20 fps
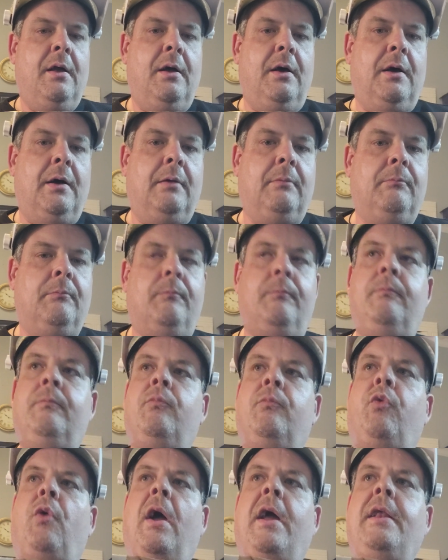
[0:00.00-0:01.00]

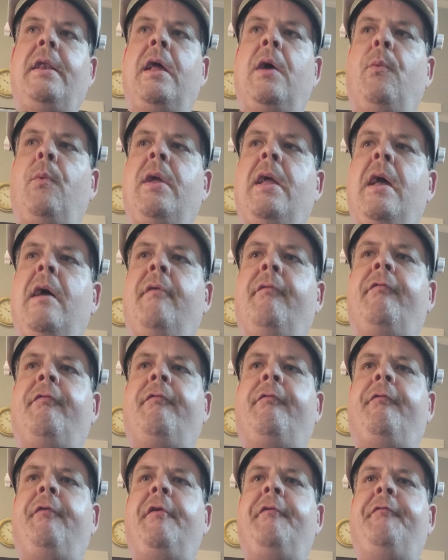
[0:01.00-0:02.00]
Right now we have
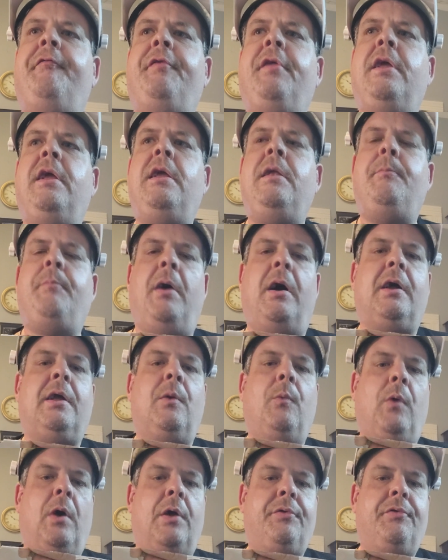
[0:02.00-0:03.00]
15
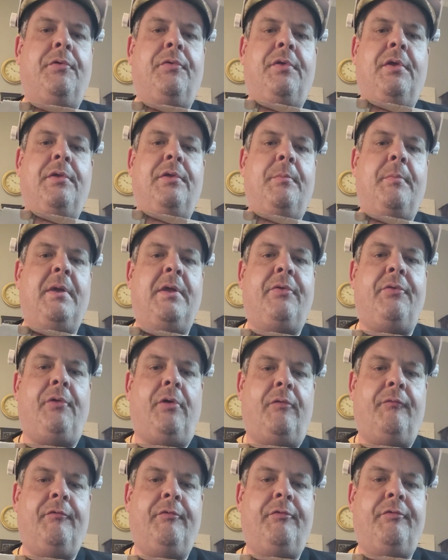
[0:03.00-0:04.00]
pocket watches in to be
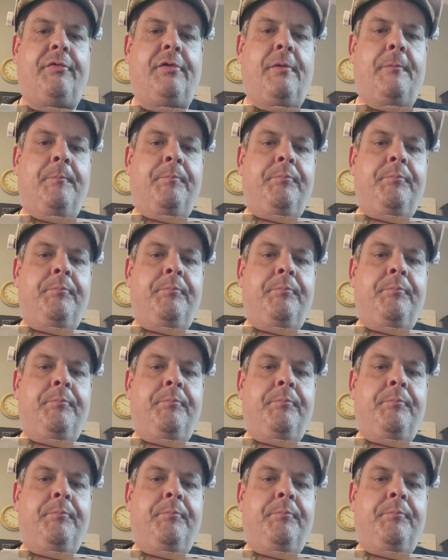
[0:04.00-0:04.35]
serviced.